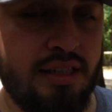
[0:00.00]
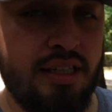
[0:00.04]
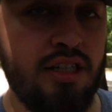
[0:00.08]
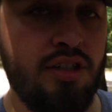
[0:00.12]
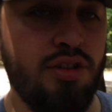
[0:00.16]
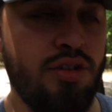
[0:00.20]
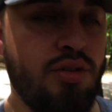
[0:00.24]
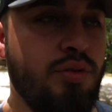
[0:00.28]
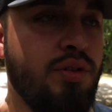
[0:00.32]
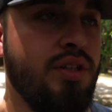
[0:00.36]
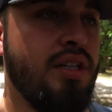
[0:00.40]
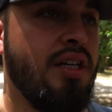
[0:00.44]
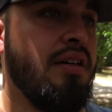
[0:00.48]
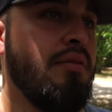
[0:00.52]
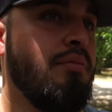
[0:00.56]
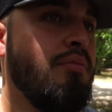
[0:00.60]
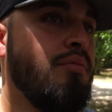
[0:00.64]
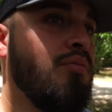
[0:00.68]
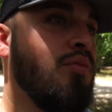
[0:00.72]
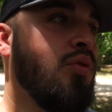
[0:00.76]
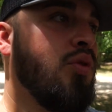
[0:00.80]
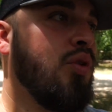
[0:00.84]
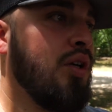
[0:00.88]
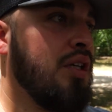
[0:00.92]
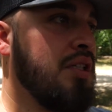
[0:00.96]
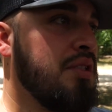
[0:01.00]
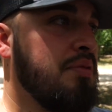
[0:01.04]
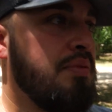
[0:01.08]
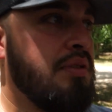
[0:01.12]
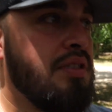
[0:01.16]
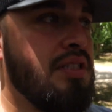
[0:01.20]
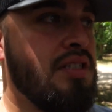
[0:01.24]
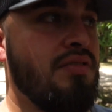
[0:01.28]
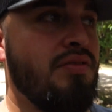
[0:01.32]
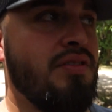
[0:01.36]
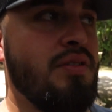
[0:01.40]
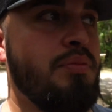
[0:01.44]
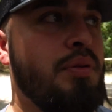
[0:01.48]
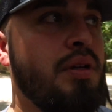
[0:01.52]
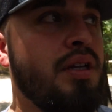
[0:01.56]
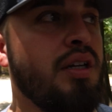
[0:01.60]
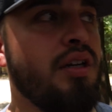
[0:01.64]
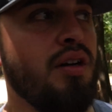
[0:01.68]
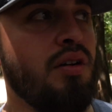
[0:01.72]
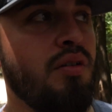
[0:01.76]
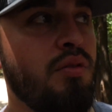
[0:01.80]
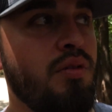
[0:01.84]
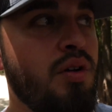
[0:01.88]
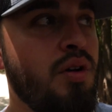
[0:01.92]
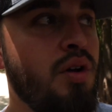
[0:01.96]
They do get more expensive depending
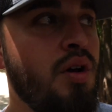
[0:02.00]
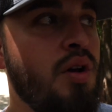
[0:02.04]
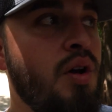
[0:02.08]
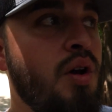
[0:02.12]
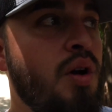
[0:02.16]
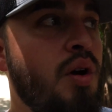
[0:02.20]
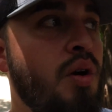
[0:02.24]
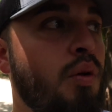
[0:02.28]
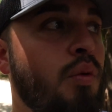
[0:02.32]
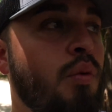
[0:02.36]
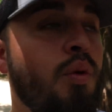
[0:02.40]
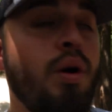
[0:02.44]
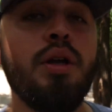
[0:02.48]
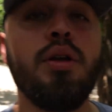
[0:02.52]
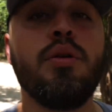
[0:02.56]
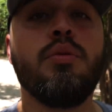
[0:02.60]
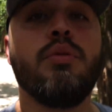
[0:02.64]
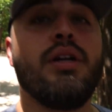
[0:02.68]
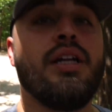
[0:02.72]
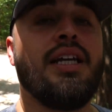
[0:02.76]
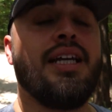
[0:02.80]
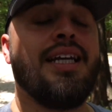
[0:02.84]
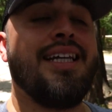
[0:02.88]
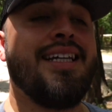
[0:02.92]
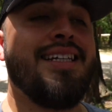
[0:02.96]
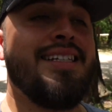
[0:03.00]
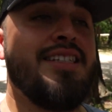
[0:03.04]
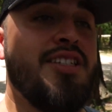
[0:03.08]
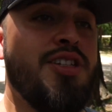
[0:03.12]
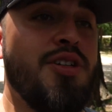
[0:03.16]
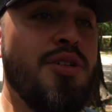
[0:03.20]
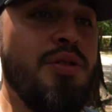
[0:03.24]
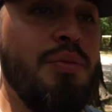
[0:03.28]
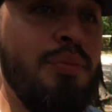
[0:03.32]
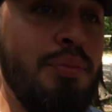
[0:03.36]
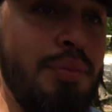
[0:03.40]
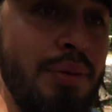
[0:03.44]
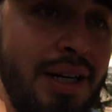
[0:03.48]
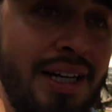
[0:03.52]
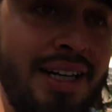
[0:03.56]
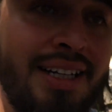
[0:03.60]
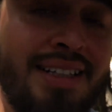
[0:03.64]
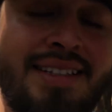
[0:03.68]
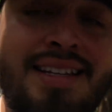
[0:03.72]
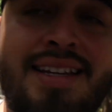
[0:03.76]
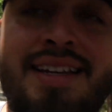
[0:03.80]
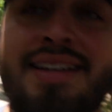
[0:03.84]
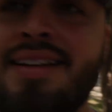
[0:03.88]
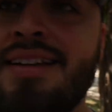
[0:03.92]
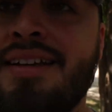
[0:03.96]
on what you want to get into, but